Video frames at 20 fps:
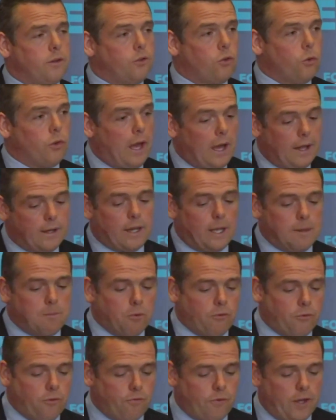So that type
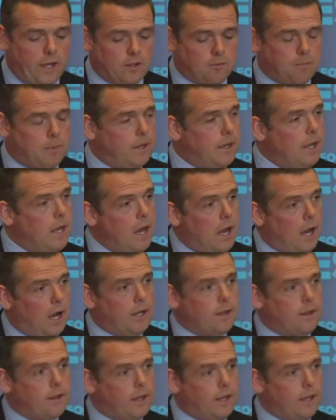of investment, I
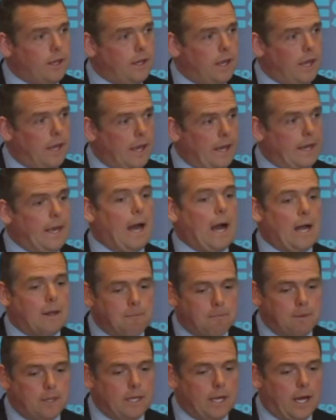think, uh, can
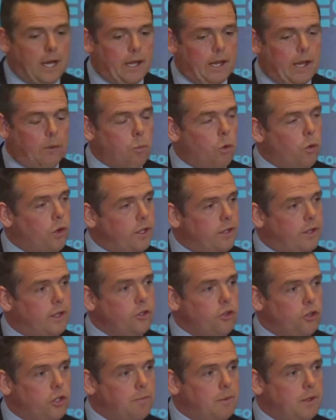be uh, and will
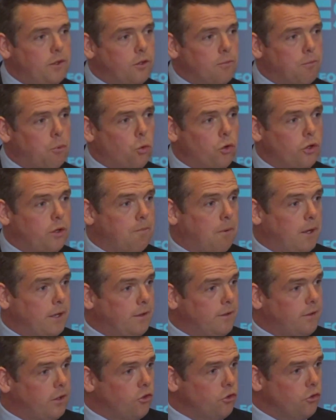continue to be supported by
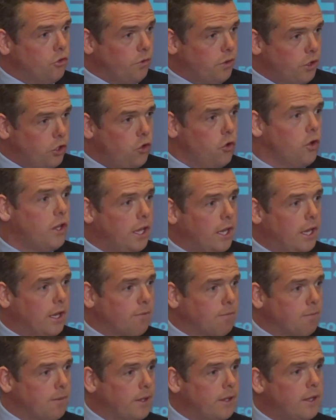decisions of the UK
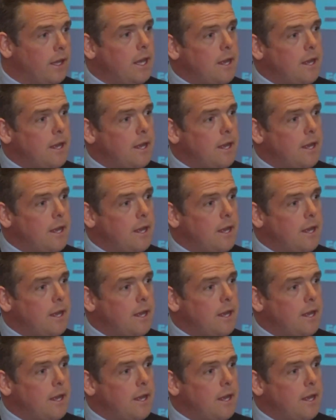government,